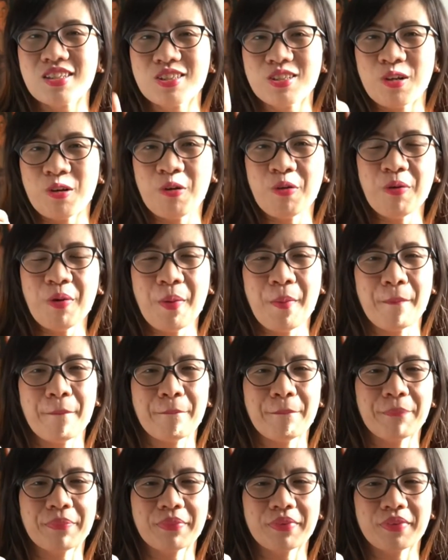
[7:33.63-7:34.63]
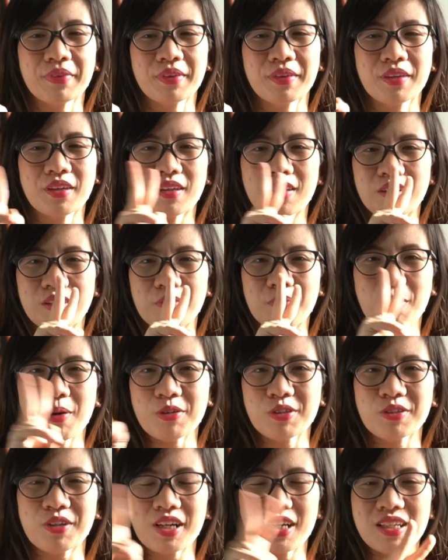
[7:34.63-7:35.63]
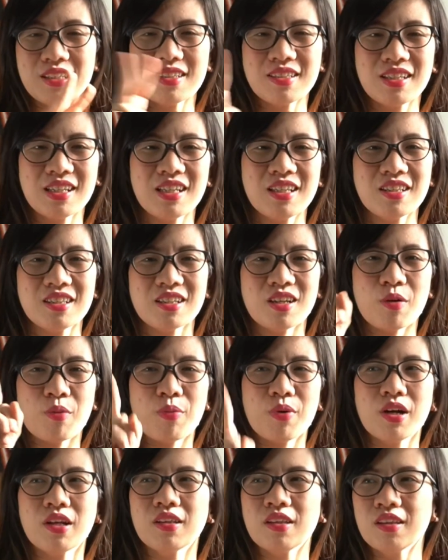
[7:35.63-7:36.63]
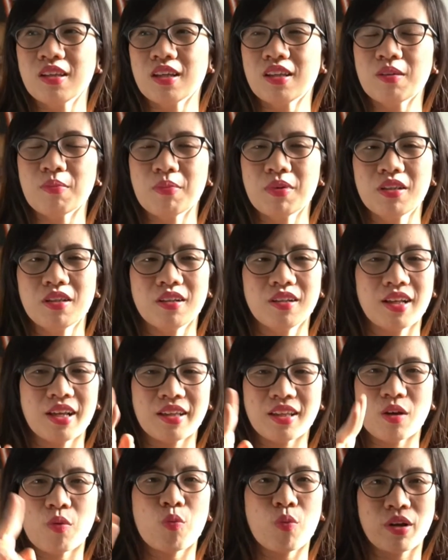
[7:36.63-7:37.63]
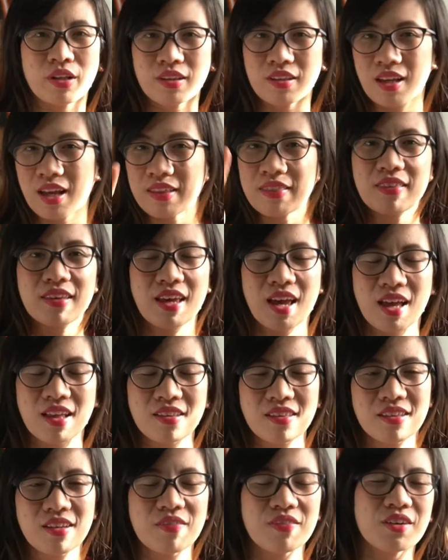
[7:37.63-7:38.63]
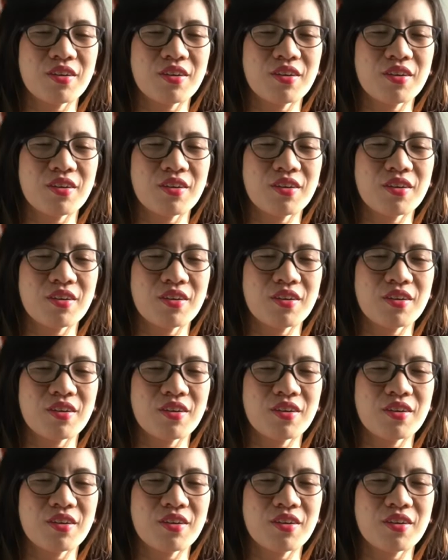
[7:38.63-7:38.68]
two post-credit scenes, one in the middle and then one at the end of the